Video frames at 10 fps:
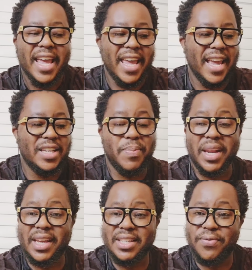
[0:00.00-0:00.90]
and the
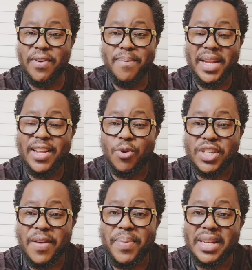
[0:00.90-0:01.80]
Berekete family wrote
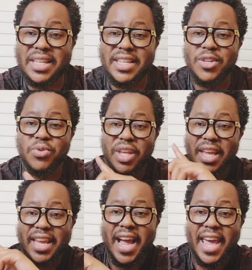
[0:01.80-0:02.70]
a petition to
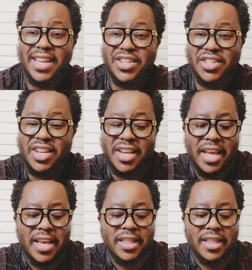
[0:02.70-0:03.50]
the AIG,